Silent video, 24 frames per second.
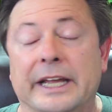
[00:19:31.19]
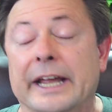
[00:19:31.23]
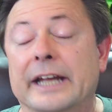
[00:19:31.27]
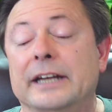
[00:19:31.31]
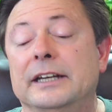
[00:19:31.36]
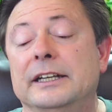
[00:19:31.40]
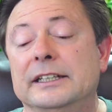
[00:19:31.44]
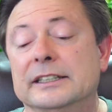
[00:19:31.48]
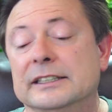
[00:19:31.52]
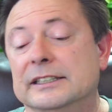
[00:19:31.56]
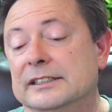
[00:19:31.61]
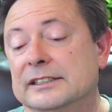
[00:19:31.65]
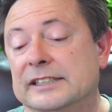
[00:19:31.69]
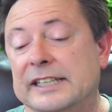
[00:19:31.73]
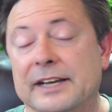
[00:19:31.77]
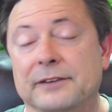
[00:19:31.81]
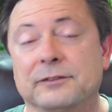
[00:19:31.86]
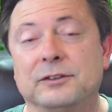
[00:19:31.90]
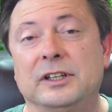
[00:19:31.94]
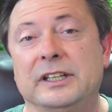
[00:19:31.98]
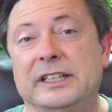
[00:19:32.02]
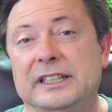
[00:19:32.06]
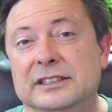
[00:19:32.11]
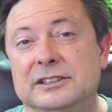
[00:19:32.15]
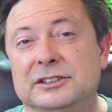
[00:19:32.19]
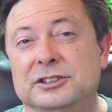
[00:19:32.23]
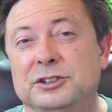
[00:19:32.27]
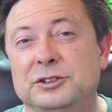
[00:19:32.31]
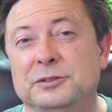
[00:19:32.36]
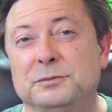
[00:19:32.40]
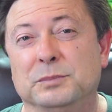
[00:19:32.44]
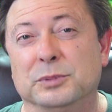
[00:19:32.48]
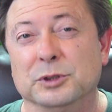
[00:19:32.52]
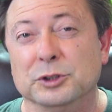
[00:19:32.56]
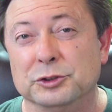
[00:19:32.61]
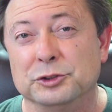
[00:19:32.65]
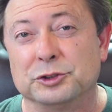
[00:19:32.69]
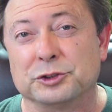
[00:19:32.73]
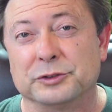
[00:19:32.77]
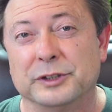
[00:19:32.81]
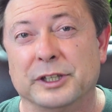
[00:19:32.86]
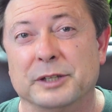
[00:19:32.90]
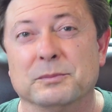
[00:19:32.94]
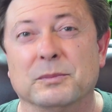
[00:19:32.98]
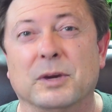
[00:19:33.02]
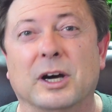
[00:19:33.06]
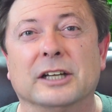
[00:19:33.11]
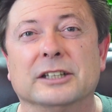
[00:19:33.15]
Eddie is heavily into Blue
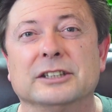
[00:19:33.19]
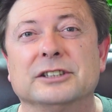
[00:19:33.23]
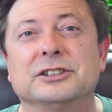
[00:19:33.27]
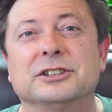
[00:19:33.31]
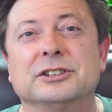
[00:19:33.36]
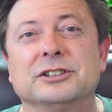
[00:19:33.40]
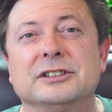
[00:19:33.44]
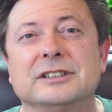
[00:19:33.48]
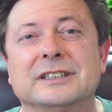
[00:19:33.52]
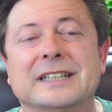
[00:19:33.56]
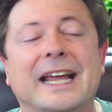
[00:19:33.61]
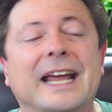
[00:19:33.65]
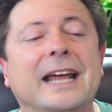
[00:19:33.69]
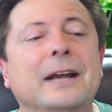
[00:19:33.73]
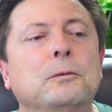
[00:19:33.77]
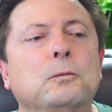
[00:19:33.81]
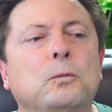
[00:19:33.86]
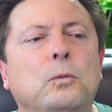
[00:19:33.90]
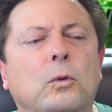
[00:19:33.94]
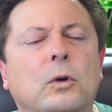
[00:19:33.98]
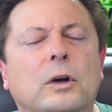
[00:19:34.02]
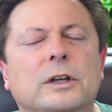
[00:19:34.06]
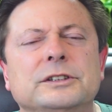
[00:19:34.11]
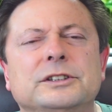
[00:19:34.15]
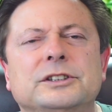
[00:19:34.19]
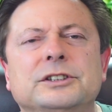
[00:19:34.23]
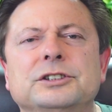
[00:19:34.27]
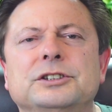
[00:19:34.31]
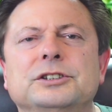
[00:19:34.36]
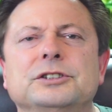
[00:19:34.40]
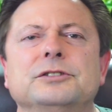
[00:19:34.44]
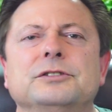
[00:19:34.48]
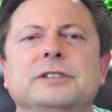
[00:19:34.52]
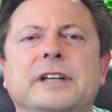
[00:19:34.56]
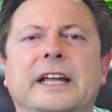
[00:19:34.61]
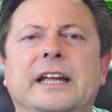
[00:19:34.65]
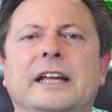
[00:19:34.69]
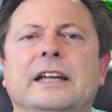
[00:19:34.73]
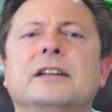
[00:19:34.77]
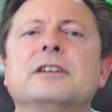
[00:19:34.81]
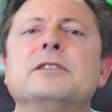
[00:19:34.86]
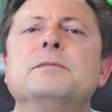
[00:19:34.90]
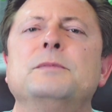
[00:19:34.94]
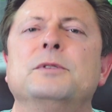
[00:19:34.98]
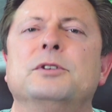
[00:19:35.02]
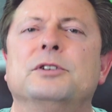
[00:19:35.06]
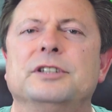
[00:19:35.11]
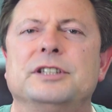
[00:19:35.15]
Tree monitors and wants to do a
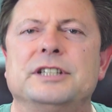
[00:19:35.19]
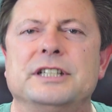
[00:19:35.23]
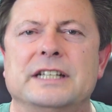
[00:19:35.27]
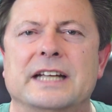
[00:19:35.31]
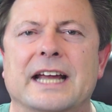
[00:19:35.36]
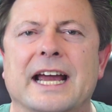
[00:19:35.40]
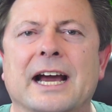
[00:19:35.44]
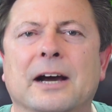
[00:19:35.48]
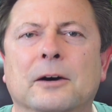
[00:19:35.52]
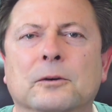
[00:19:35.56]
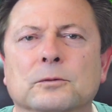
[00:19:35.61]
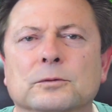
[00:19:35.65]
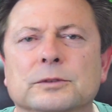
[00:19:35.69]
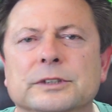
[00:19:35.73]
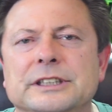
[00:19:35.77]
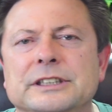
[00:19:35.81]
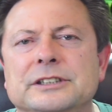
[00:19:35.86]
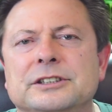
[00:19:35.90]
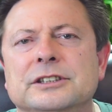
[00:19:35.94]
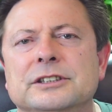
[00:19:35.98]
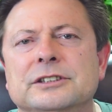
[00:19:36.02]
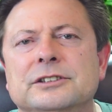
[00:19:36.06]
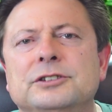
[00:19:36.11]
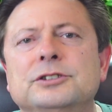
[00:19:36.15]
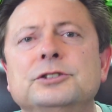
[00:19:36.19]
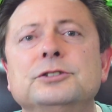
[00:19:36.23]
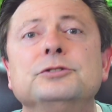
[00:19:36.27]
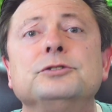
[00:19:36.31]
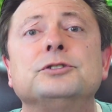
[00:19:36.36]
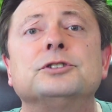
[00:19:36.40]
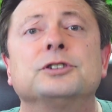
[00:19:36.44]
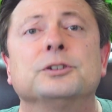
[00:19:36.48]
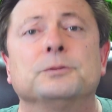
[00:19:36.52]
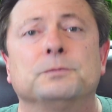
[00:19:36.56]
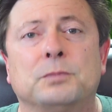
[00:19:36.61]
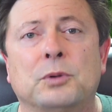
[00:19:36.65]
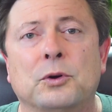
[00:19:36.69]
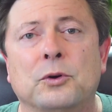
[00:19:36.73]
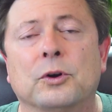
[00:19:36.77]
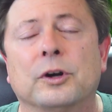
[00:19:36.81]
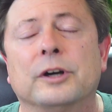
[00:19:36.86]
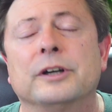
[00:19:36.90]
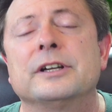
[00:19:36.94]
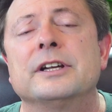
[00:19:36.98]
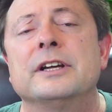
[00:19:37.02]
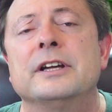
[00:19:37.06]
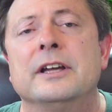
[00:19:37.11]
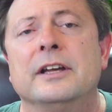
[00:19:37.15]
community outreach to
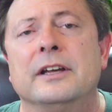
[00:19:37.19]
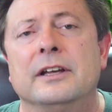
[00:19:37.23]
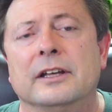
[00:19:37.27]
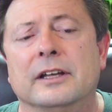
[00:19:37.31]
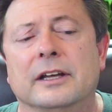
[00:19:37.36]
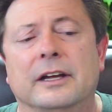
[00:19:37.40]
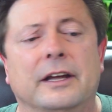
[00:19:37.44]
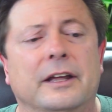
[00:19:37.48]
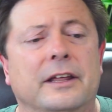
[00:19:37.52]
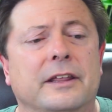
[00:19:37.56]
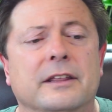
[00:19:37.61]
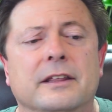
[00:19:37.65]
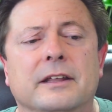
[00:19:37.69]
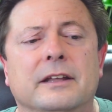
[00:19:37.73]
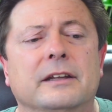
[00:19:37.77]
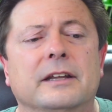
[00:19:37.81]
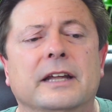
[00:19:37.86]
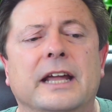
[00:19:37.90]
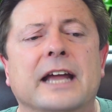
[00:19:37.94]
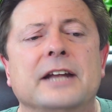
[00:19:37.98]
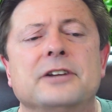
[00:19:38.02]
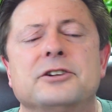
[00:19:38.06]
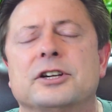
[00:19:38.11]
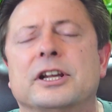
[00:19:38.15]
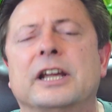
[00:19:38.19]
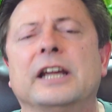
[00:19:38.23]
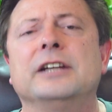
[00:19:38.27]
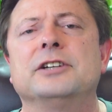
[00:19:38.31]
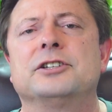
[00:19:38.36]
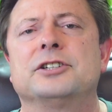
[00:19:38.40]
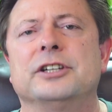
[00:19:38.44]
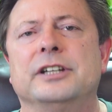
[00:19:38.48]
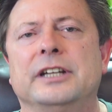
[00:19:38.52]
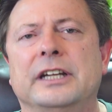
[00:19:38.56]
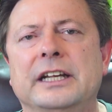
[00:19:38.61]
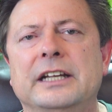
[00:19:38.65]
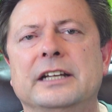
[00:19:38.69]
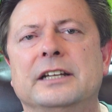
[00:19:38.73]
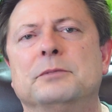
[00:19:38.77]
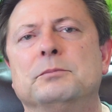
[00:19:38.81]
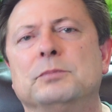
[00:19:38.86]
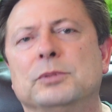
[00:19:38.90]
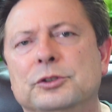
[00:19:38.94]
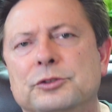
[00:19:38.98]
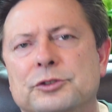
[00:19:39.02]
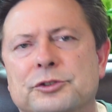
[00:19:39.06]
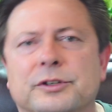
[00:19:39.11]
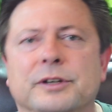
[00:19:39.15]
support education
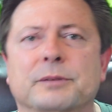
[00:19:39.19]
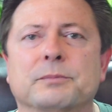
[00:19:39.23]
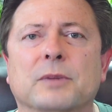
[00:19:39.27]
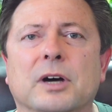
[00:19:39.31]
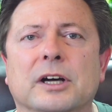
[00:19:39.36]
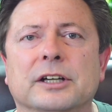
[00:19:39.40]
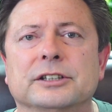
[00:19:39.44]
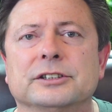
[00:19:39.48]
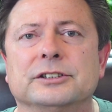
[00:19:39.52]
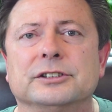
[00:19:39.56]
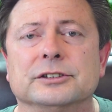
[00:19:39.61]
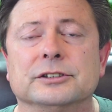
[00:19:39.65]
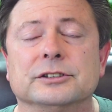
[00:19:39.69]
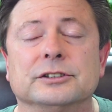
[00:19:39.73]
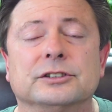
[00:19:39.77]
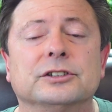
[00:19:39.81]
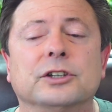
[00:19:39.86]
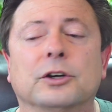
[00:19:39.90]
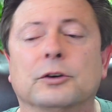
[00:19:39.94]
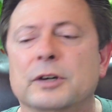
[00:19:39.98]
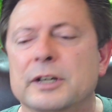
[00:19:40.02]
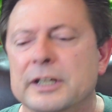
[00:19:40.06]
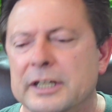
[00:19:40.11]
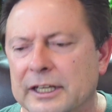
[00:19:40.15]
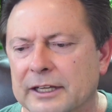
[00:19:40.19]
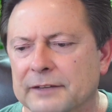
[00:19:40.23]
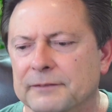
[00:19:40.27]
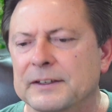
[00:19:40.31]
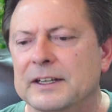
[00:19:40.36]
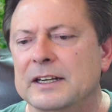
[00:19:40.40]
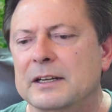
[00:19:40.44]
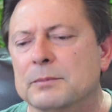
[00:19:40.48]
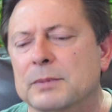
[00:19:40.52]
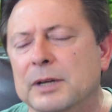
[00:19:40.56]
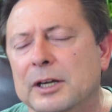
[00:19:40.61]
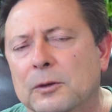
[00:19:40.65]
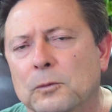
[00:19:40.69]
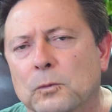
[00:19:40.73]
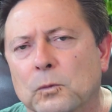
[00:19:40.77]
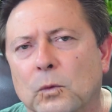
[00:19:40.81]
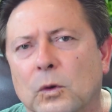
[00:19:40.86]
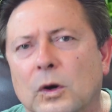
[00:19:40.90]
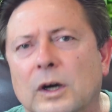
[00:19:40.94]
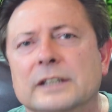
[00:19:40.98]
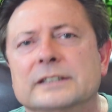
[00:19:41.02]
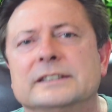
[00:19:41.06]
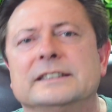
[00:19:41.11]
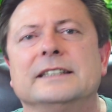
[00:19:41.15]
in Blue Tree monitors. So if anybody
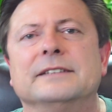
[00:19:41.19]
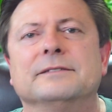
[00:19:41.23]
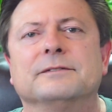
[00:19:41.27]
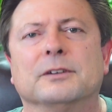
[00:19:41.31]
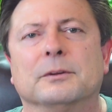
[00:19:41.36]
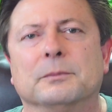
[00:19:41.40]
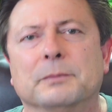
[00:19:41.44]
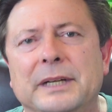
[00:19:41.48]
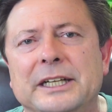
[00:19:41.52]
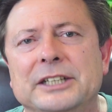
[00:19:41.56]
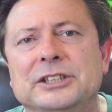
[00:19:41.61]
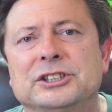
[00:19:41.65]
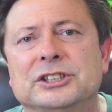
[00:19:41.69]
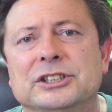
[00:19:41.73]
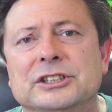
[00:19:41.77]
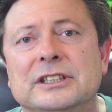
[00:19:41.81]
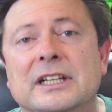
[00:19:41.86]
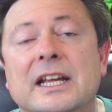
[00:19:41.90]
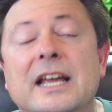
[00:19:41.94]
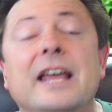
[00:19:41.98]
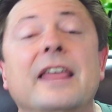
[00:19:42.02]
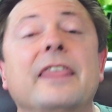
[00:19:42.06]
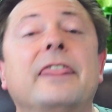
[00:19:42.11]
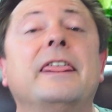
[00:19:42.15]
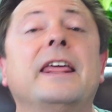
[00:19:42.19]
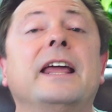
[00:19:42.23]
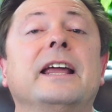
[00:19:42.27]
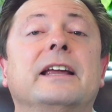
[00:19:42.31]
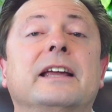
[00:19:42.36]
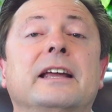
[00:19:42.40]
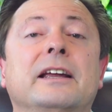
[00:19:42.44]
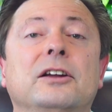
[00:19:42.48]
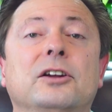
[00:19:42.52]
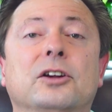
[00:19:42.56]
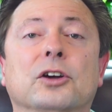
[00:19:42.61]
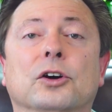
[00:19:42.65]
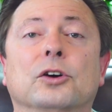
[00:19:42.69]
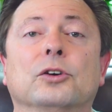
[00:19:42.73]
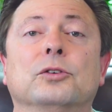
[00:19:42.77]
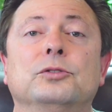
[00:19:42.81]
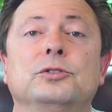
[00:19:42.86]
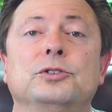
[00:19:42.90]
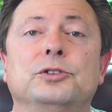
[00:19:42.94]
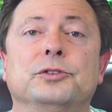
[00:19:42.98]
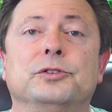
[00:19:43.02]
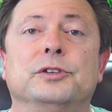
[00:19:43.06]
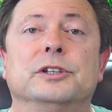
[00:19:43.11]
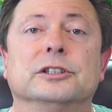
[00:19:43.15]
wants information, they can
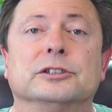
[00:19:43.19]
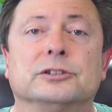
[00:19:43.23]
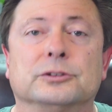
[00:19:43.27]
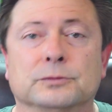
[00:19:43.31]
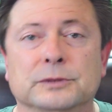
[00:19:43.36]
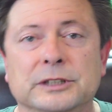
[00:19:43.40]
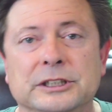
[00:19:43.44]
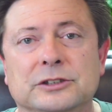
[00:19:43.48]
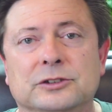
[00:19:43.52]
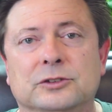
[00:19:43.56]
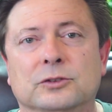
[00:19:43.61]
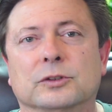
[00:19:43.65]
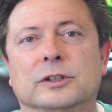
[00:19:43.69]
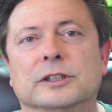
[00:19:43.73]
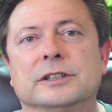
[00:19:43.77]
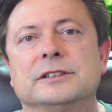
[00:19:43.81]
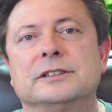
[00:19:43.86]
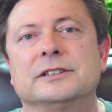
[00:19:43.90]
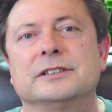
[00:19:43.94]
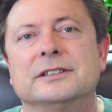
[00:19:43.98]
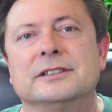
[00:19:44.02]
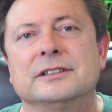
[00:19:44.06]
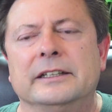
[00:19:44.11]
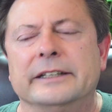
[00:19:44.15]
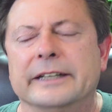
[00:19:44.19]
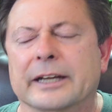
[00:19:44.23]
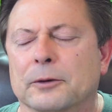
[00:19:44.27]
go to this resource.